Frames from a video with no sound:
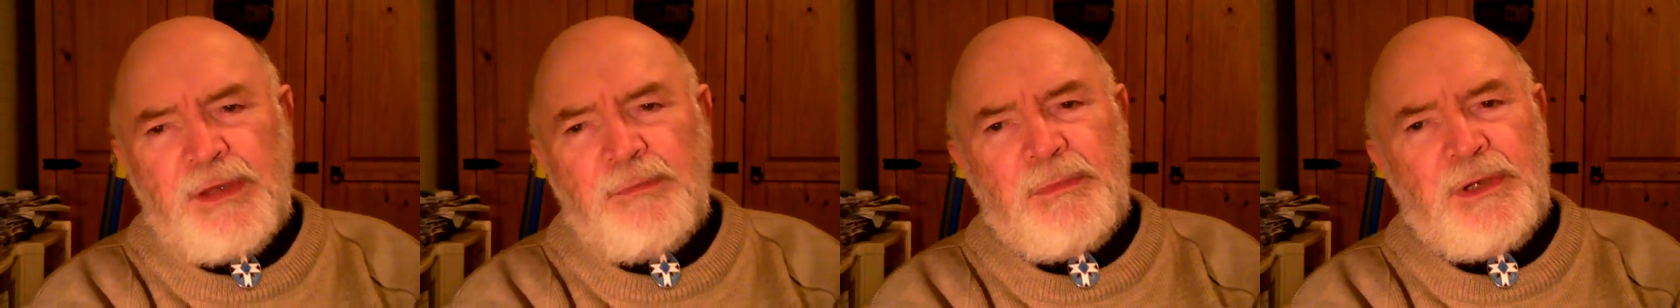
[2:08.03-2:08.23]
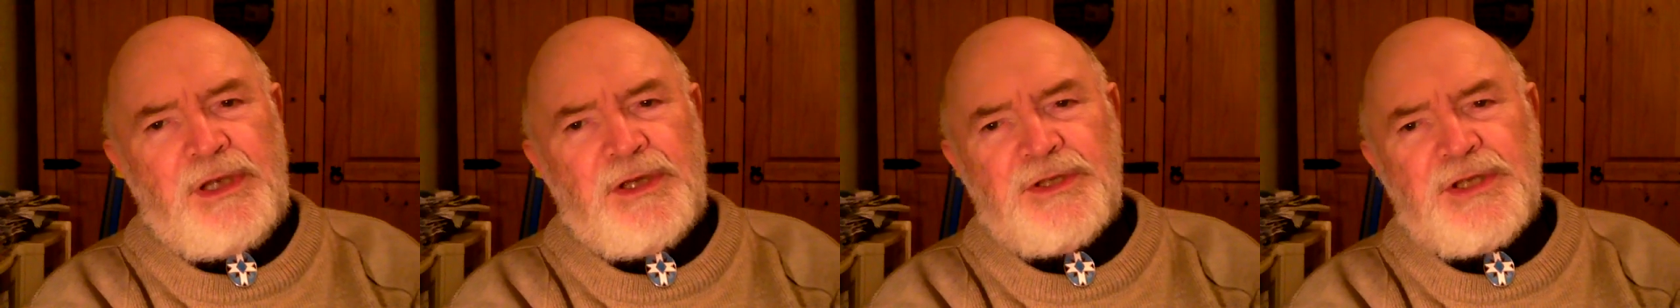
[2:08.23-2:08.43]

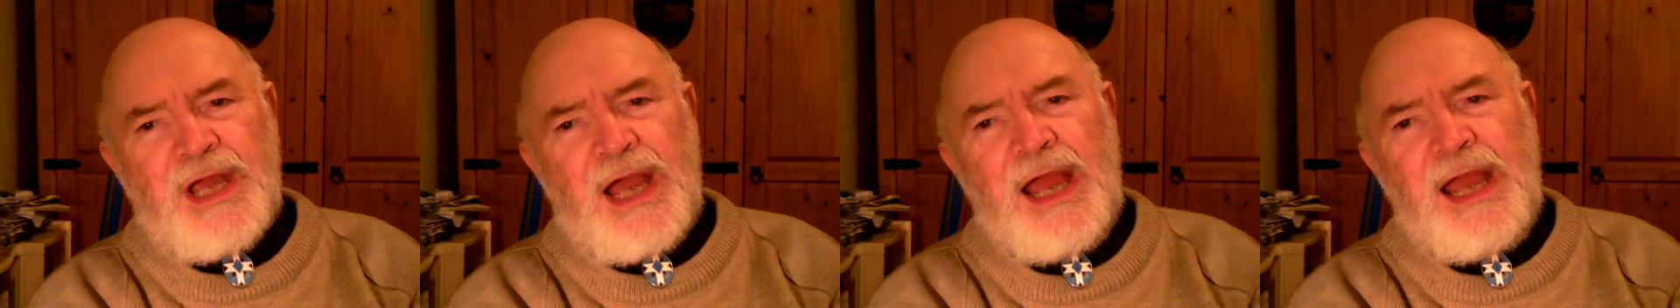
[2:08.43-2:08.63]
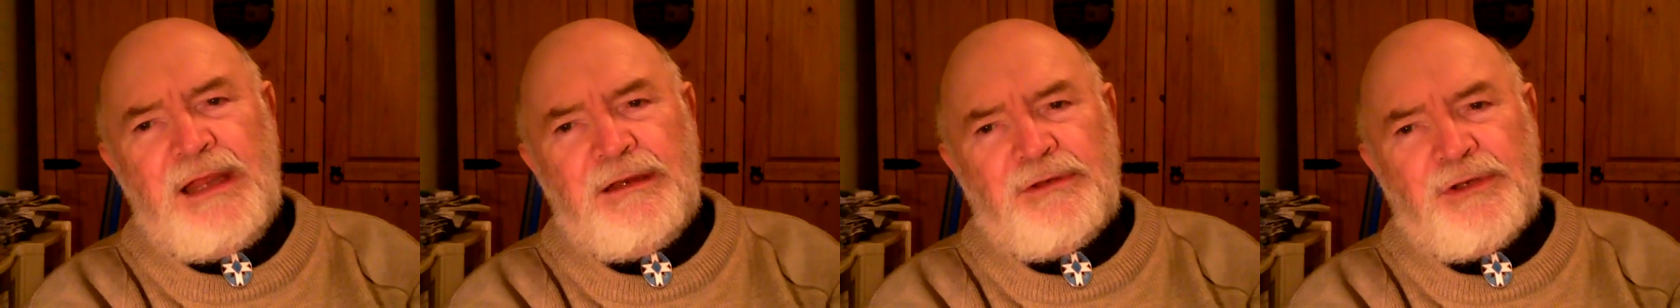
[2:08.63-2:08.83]
because
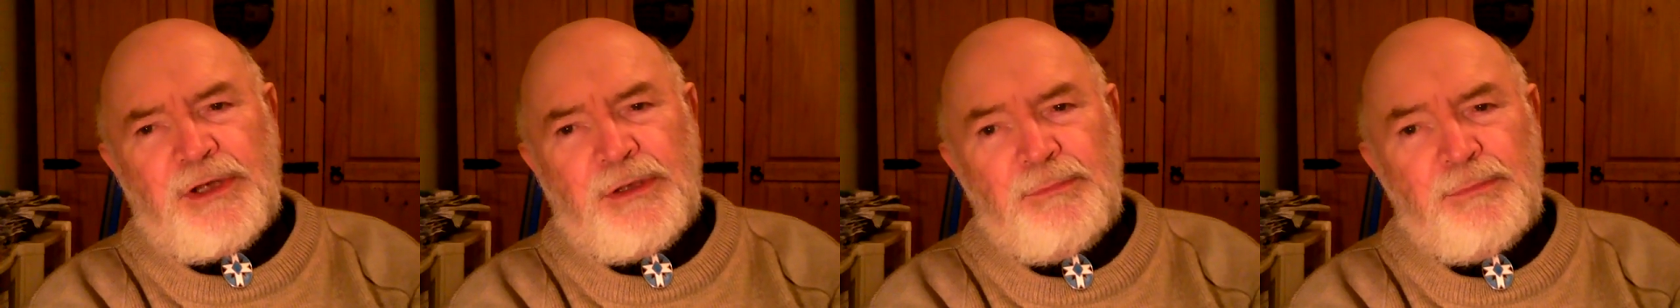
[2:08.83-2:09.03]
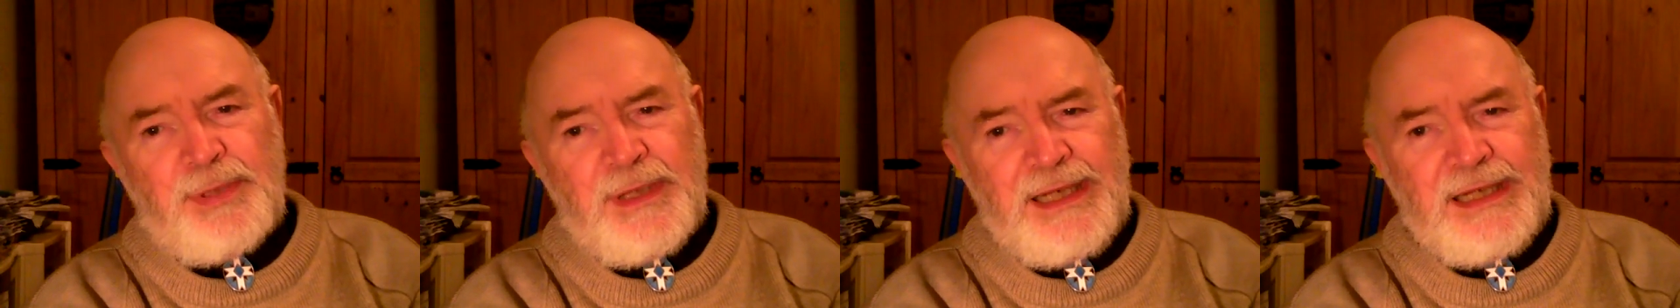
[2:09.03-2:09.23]
I had
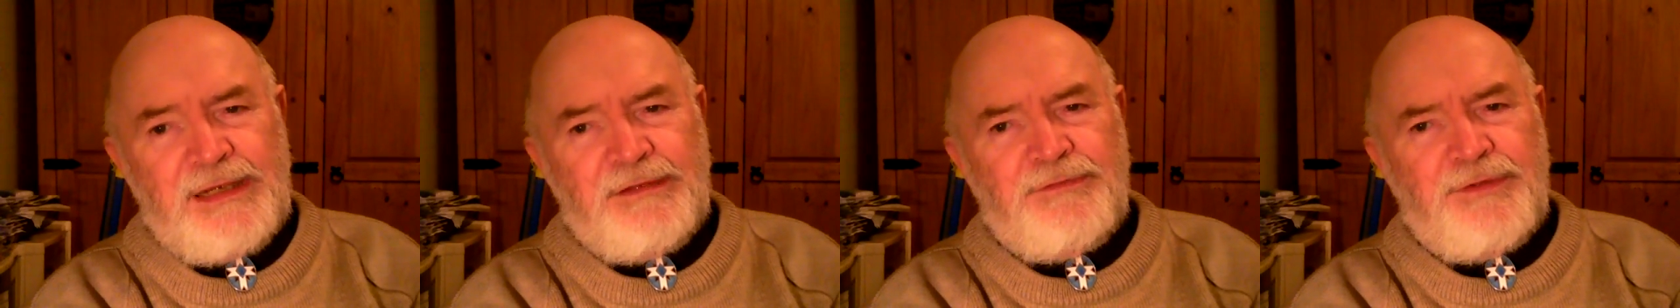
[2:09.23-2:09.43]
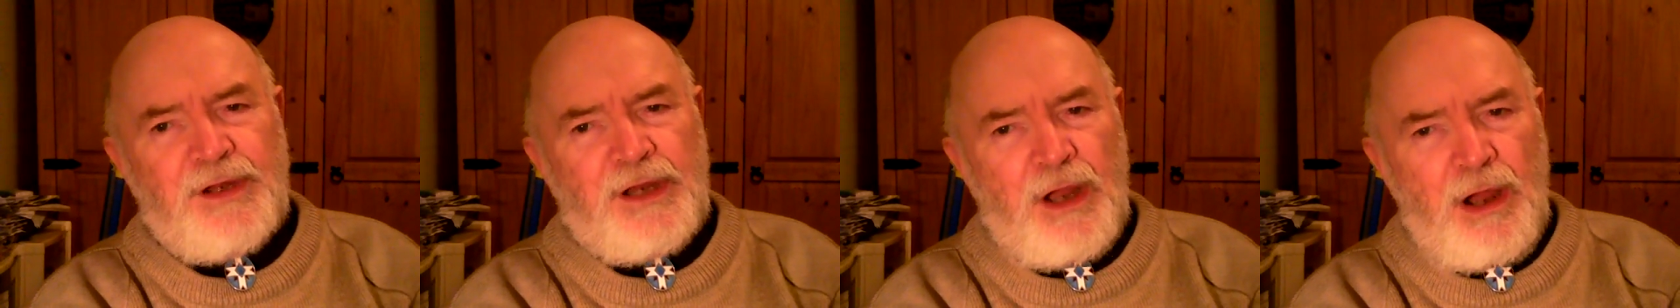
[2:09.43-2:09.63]

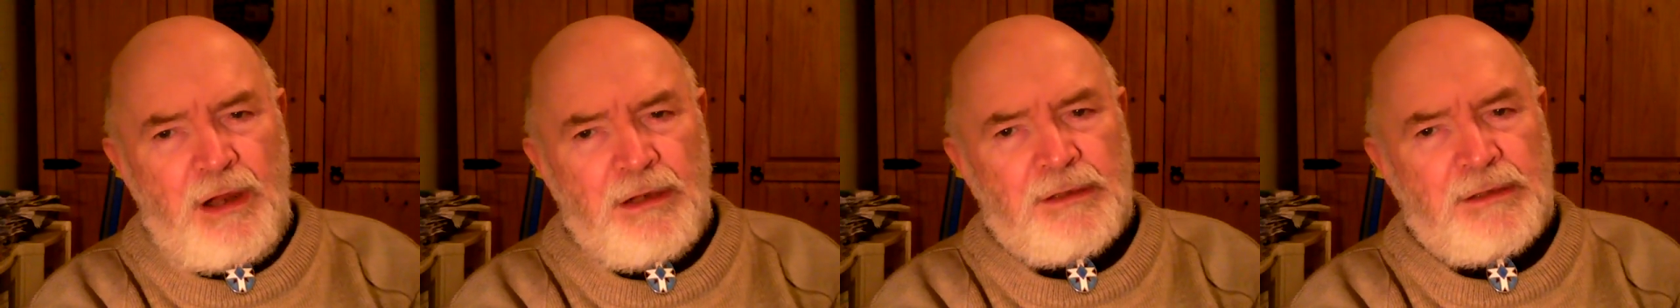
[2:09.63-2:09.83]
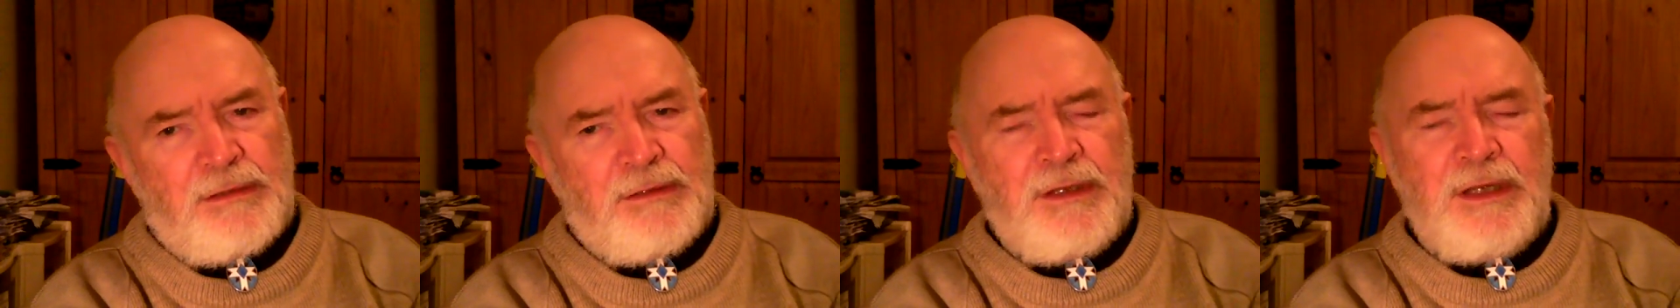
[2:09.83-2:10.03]
completely
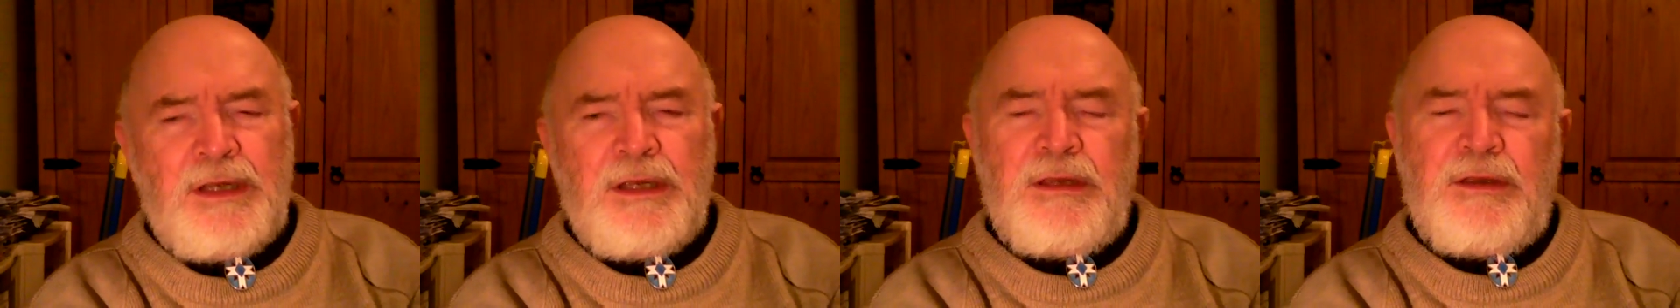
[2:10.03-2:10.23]
forgotten